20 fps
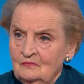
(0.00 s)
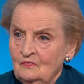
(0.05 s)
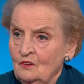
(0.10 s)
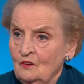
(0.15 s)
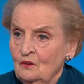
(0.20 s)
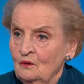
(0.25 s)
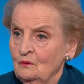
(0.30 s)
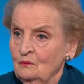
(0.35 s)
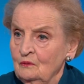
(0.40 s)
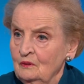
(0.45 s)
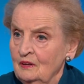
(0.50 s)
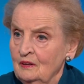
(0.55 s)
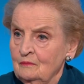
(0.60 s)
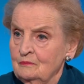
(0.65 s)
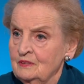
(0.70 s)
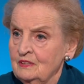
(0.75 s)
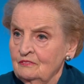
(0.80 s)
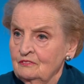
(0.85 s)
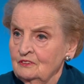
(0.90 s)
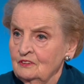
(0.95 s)
No,
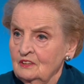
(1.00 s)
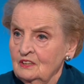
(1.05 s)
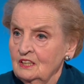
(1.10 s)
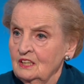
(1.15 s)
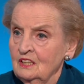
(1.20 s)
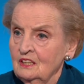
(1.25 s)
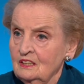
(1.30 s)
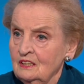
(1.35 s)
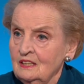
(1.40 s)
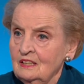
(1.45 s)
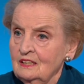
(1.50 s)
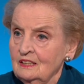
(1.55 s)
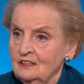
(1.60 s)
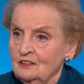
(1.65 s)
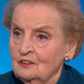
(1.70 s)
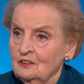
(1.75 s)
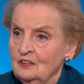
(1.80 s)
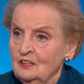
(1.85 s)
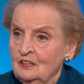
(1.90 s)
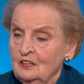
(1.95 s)
I'm definitely not
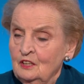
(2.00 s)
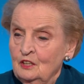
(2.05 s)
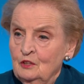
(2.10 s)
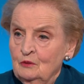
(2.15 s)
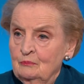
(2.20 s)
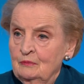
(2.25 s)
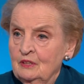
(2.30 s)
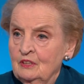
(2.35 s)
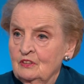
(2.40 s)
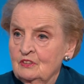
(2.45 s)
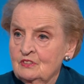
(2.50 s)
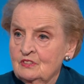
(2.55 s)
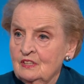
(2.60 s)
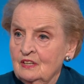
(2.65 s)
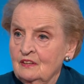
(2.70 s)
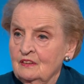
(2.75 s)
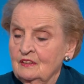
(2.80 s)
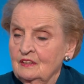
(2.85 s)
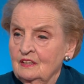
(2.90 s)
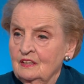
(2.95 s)
clear because
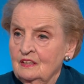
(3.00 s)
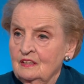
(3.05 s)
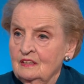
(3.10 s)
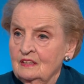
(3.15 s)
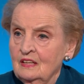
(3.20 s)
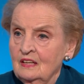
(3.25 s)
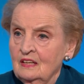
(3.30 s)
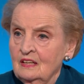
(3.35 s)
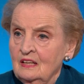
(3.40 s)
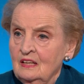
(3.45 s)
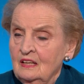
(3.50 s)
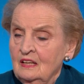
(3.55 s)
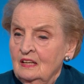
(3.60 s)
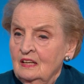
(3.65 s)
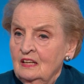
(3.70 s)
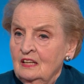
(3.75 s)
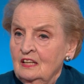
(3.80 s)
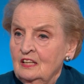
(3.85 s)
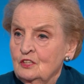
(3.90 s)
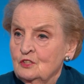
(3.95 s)
I think that
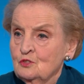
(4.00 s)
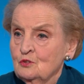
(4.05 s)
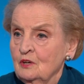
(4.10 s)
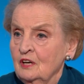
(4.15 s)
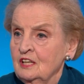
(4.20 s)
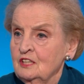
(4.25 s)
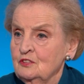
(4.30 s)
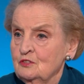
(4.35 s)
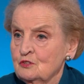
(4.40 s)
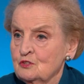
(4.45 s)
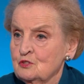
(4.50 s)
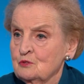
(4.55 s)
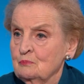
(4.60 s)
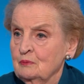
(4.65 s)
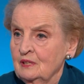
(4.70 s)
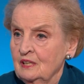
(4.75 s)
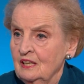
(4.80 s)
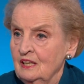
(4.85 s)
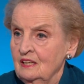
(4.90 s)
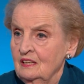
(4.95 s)
he tried to
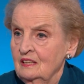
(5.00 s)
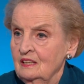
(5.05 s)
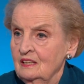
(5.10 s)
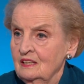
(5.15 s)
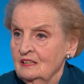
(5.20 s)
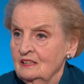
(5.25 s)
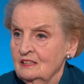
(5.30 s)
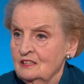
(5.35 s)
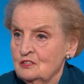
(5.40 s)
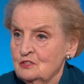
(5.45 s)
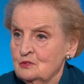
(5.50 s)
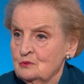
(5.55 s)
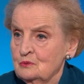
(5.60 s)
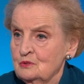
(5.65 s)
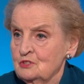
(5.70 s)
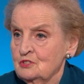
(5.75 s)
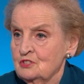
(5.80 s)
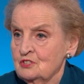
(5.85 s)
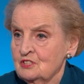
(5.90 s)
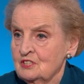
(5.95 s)
explain that this
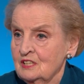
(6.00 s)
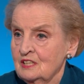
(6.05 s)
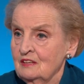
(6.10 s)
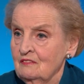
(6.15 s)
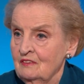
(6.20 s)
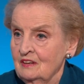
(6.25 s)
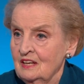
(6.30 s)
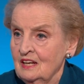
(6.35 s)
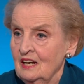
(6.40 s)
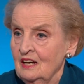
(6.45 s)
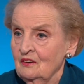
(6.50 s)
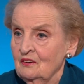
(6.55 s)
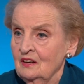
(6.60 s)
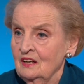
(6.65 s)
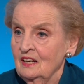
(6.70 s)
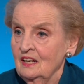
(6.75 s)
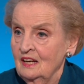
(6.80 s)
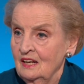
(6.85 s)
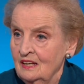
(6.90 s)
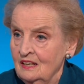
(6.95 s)
was just leaving out
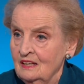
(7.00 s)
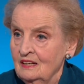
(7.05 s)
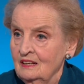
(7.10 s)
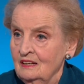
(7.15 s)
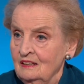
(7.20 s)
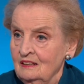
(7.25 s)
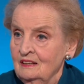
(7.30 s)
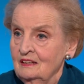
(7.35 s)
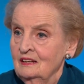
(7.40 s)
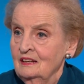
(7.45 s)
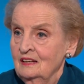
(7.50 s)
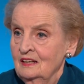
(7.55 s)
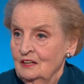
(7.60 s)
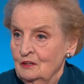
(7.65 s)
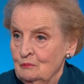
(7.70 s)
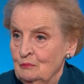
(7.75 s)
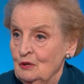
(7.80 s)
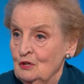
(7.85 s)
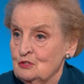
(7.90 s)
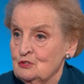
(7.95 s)
an N
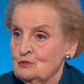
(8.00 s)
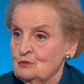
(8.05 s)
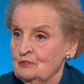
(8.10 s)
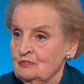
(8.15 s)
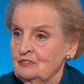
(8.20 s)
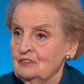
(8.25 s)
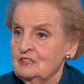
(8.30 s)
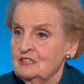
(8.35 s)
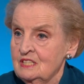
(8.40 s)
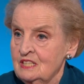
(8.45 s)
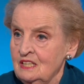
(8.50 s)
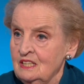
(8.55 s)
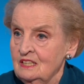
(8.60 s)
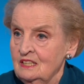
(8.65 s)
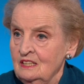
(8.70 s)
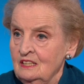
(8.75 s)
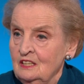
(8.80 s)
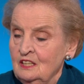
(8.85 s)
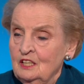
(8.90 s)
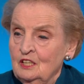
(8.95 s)
apostrophe
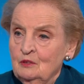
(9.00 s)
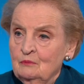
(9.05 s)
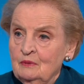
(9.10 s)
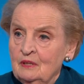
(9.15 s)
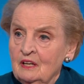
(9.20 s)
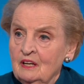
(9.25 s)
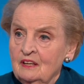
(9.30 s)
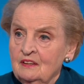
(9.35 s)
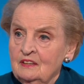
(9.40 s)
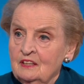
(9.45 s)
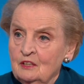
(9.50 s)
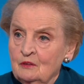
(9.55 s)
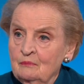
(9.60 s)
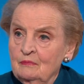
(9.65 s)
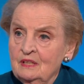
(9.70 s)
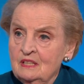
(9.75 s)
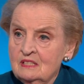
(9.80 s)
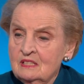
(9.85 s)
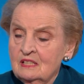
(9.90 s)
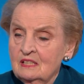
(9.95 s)
T, but I think
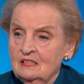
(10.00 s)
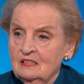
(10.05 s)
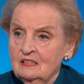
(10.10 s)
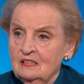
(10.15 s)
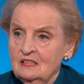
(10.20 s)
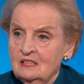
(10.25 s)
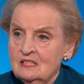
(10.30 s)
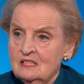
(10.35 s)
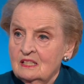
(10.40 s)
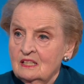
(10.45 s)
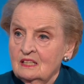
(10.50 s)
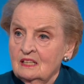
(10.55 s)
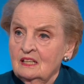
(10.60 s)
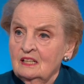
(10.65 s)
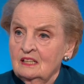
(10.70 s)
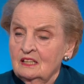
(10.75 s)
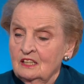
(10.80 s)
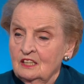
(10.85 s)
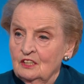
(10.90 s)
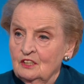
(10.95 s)
basically it's
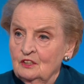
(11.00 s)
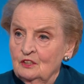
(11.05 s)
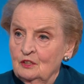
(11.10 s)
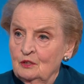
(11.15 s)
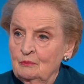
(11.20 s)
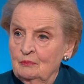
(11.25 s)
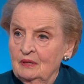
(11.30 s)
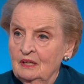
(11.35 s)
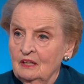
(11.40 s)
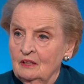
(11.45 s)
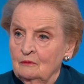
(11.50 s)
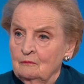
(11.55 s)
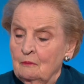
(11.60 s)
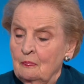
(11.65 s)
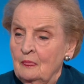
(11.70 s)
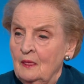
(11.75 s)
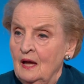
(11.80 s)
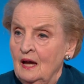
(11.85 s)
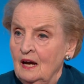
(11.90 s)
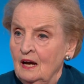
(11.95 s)
unclear about
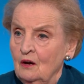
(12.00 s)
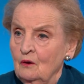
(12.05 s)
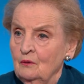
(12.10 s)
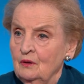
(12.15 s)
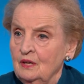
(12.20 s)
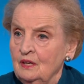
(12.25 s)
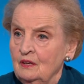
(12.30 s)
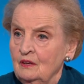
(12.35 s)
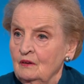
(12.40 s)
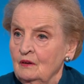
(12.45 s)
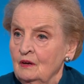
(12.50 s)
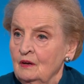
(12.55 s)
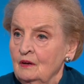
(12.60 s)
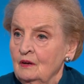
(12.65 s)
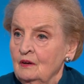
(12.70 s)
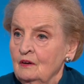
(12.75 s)
how he